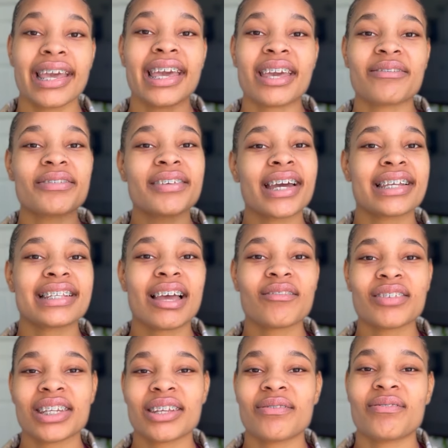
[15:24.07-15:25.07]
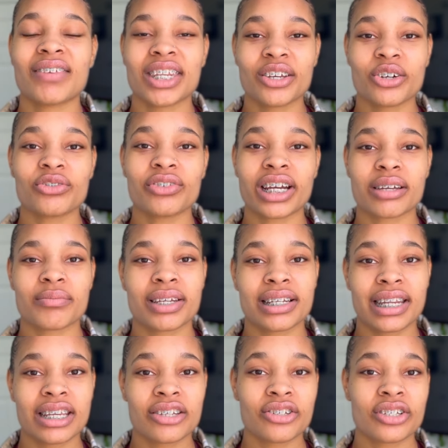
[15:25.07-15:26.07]
If you guys have any video
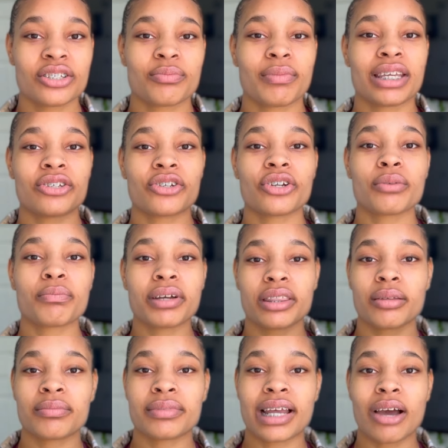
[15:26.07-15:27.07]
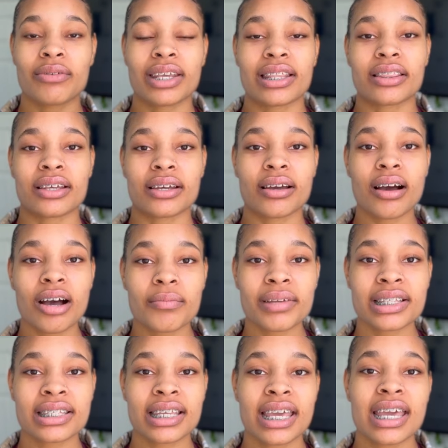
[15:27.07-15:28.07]
recommendations, make sure to put them down in the
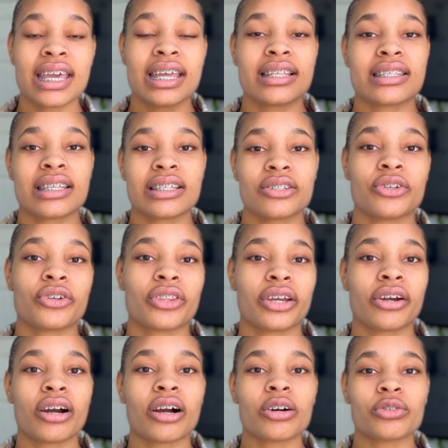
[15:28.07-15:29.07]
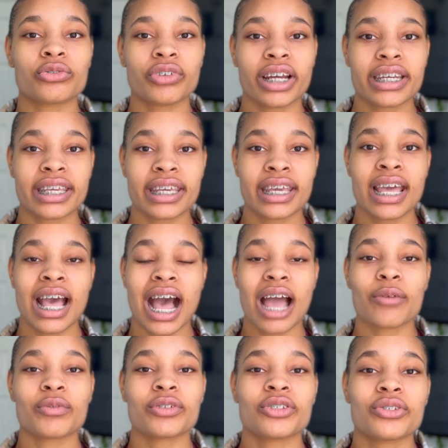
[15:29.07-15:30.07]
comments. And since you're there already, I
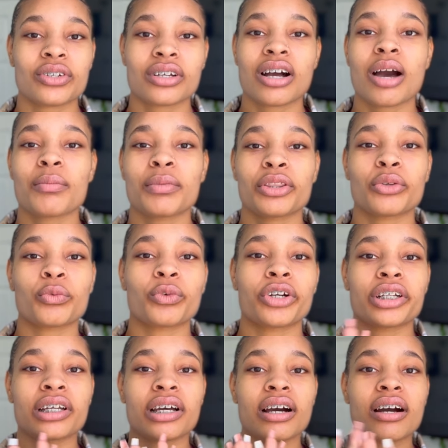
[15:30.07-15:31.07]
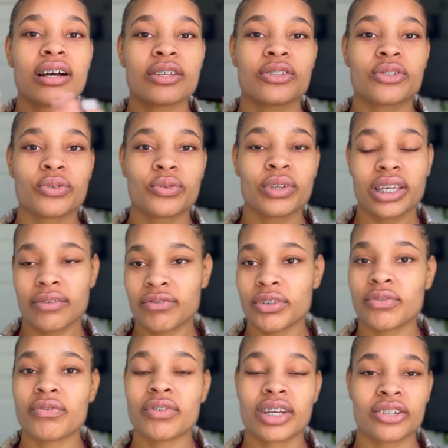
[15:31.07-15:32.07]
want you to comment the word hustle if you
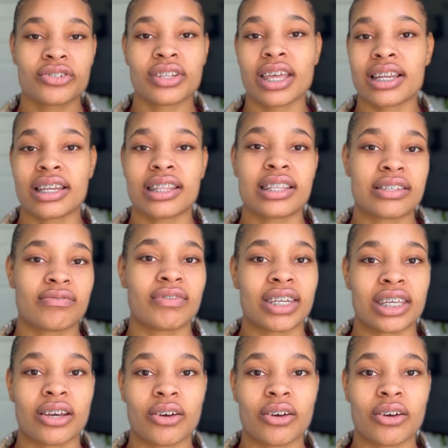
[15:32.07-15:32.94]
finish the end of this video.